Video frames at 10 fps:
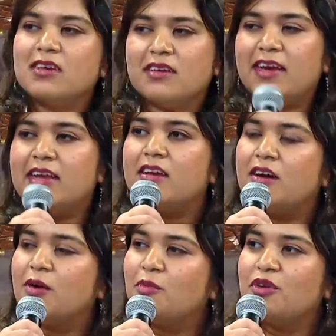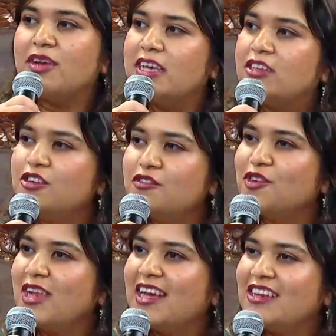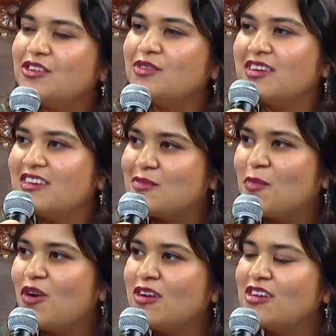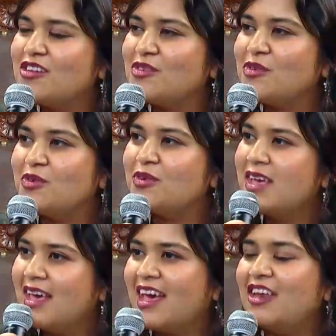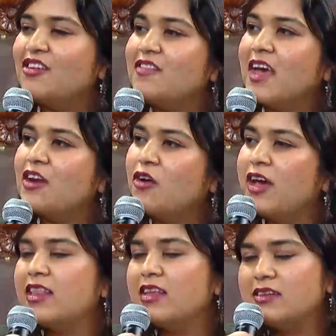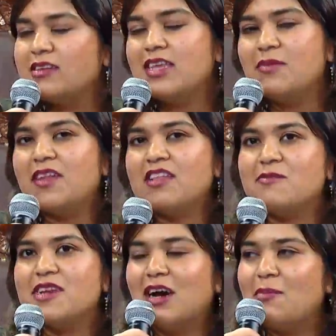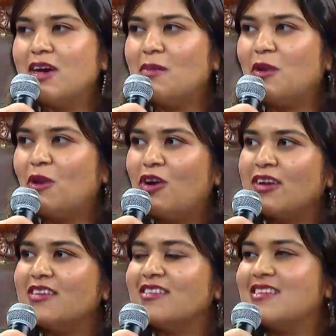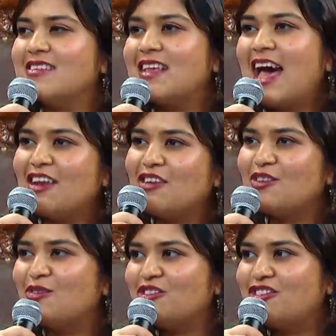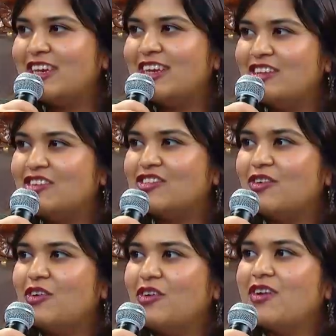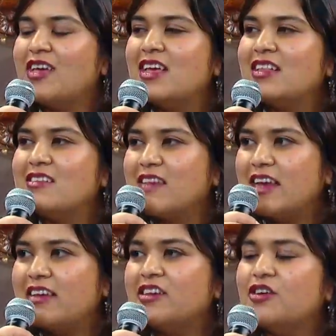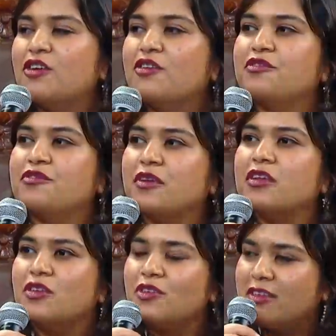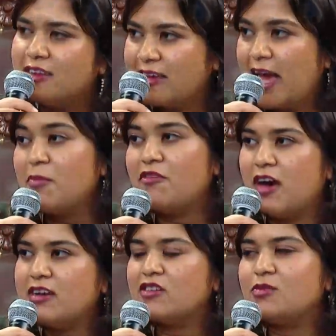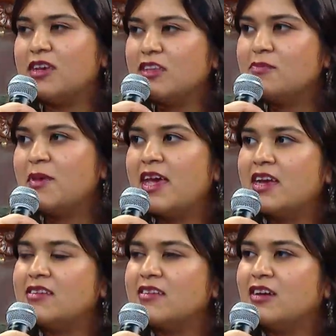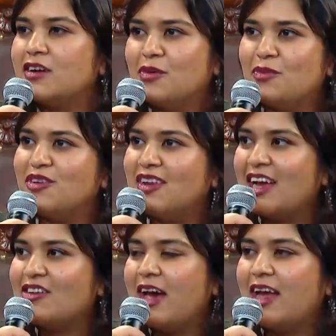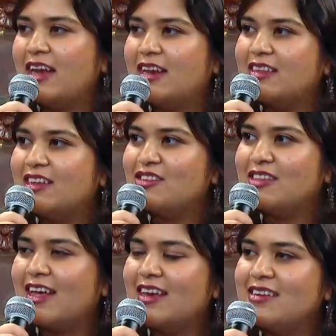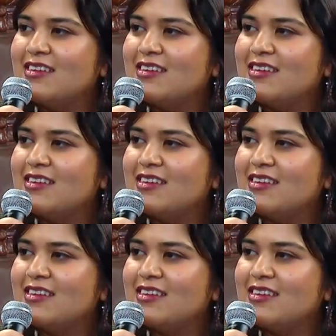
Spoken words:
Right. Would either of you like to respond to any of that? Or I think the theme that's been coming up a lot is this attitude change, or this idea of the type of artists we expect. Would you like to add anything to that?